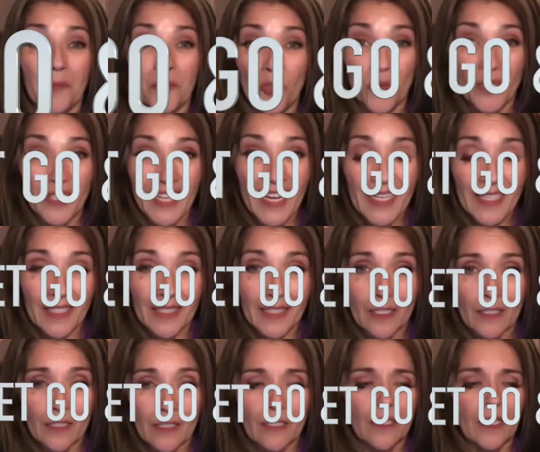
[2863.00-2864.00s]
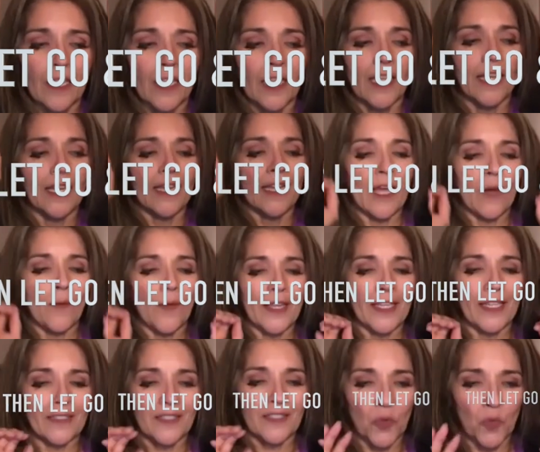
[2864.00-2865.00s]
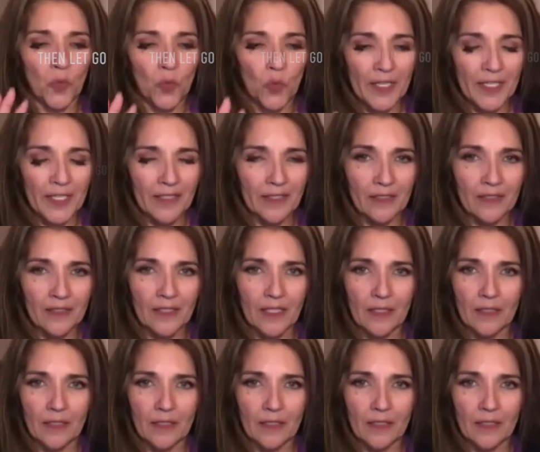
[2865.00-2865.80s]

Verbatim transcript: creating it, and now I get to witness it